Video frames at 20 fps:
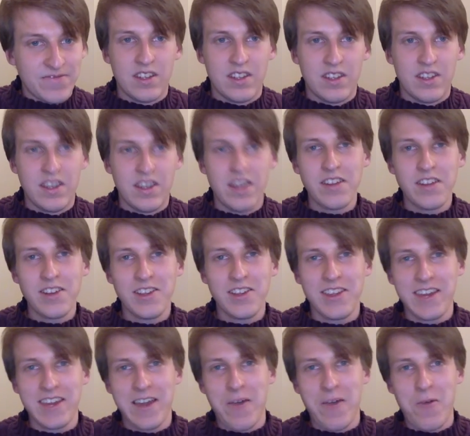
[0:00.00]
The other
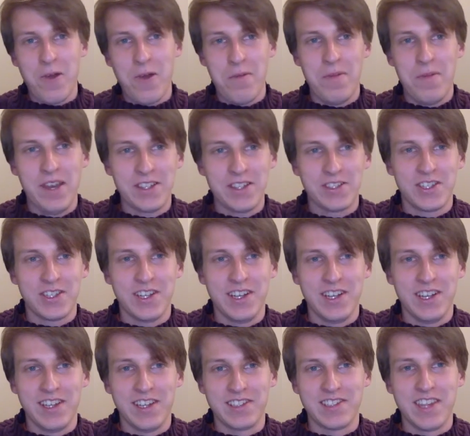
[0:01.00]
thing I want to mention
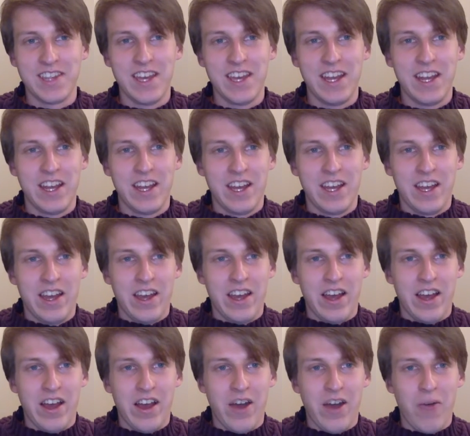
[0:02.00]
is that
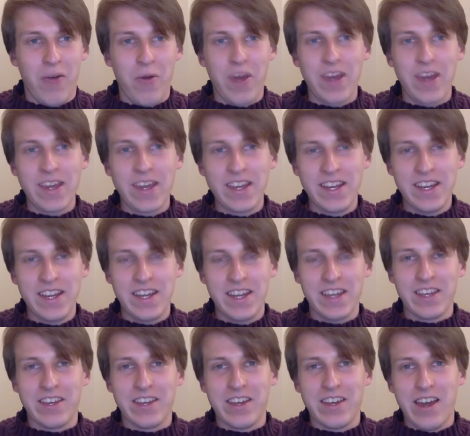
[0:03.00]

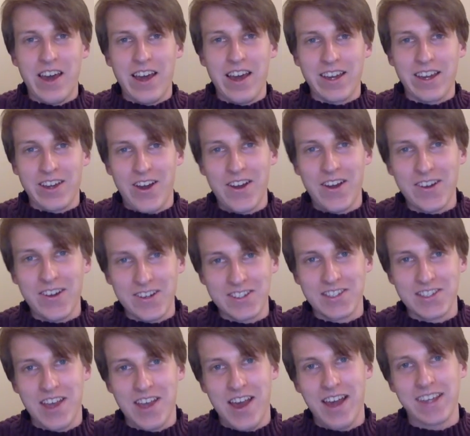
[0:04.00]
awakening
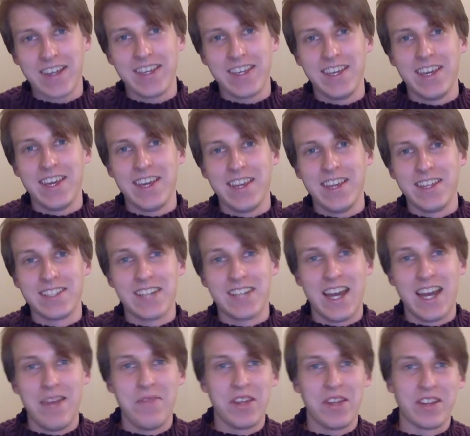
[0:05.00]
Conqueror's Haki in the
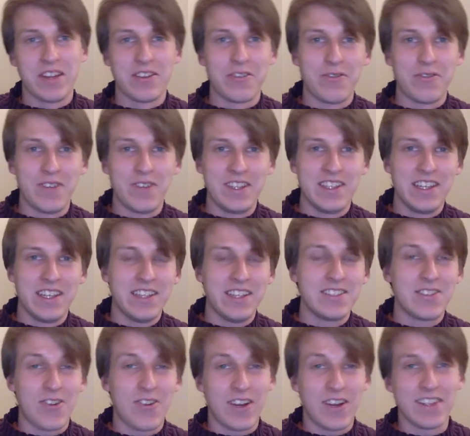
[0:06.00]
time that Luffy did
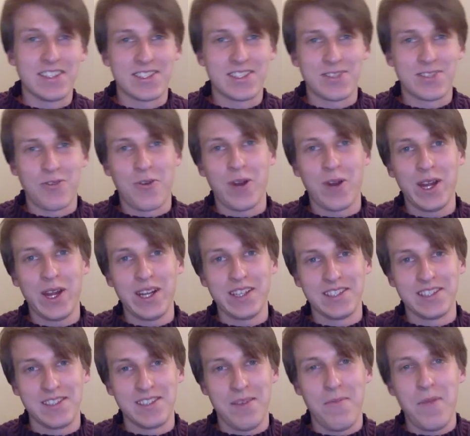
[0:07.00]
during the story
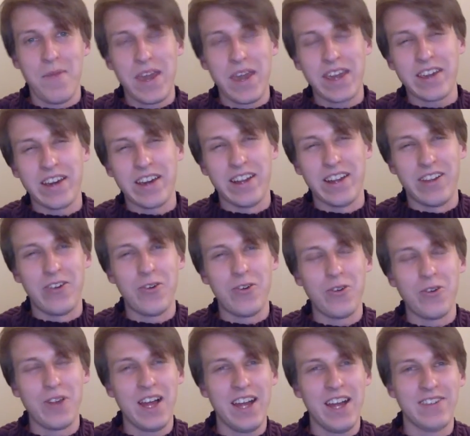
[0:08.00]
doesn't make a
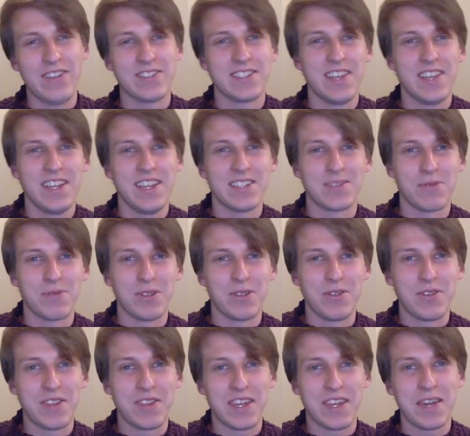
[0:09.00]
whole lot of sense when you
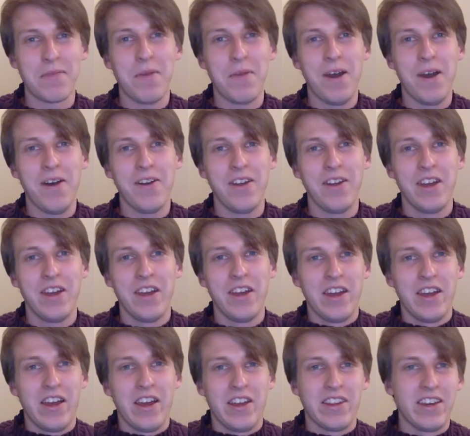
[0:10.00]
think about
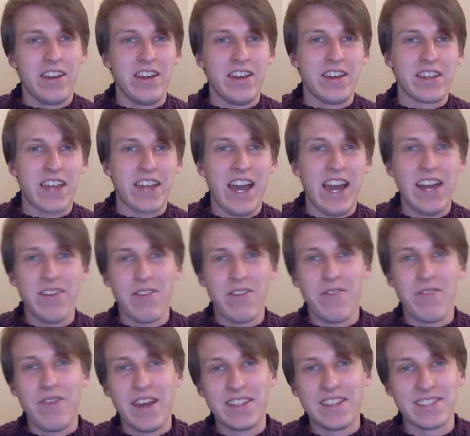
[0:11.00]
the kind of
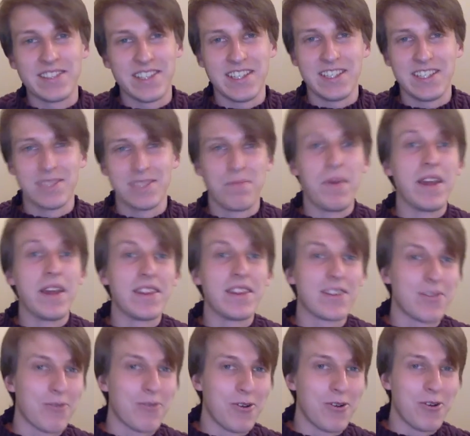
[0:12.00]
events that he's been
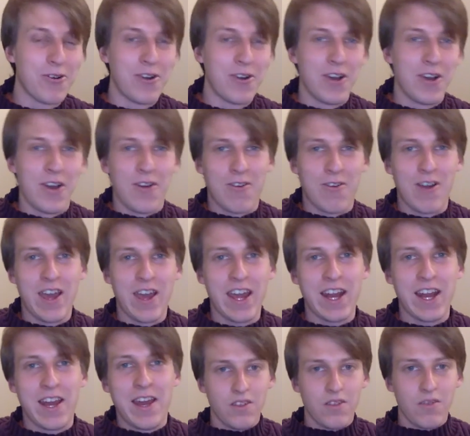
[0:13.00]
through, right?